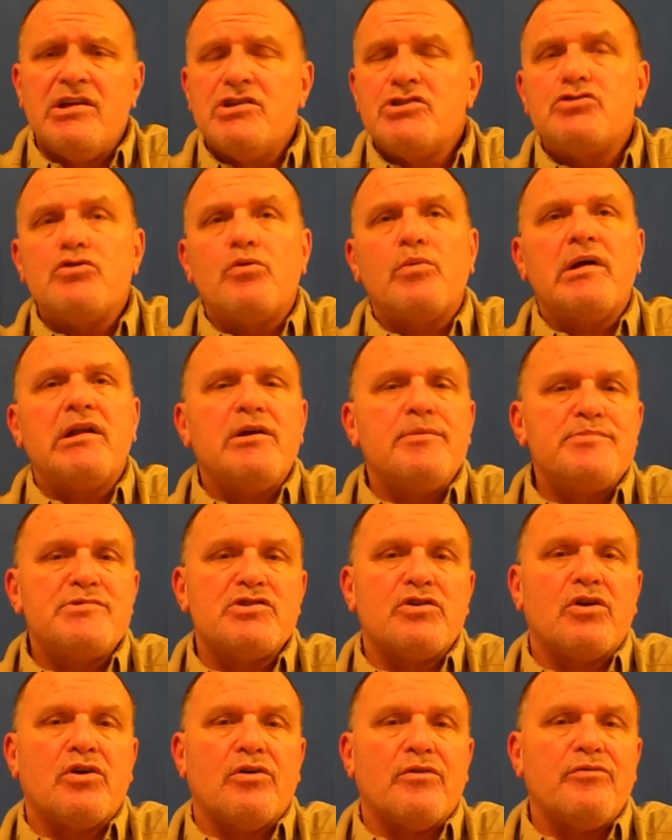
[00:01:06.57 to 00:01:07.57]
So we're going to
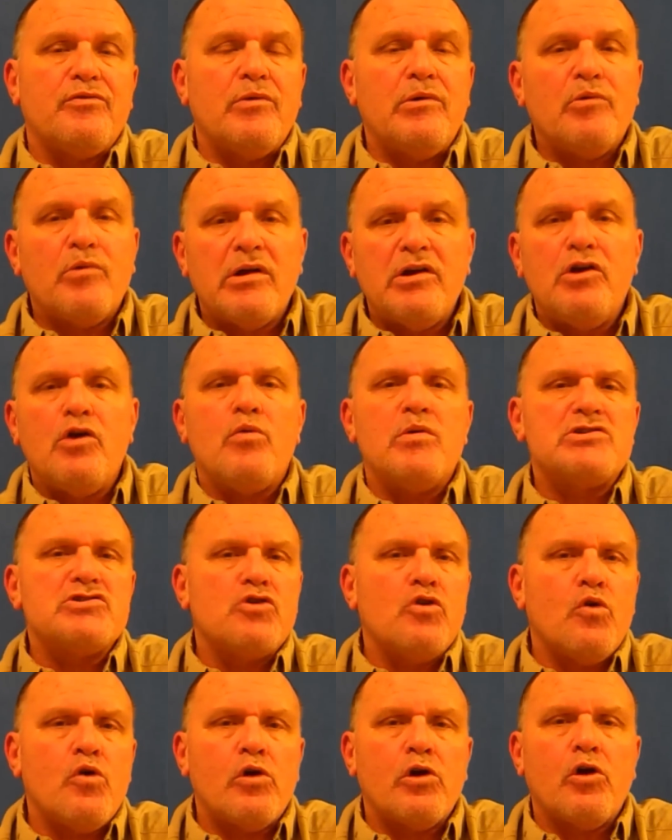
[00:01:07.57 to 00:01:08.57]
observe. We want to know what's
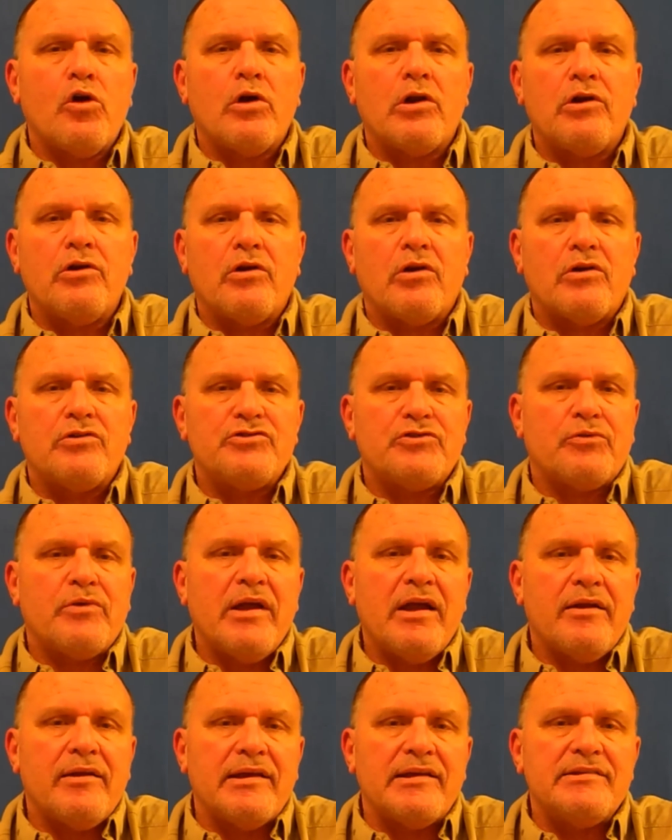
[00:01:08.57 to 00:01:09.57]
going on in our
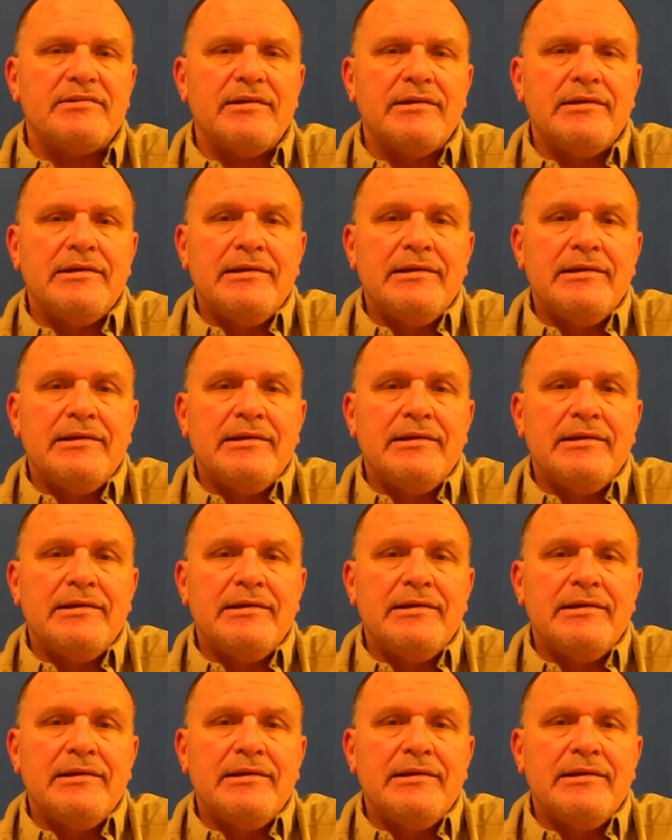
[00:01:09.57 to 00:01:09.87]
surroundings.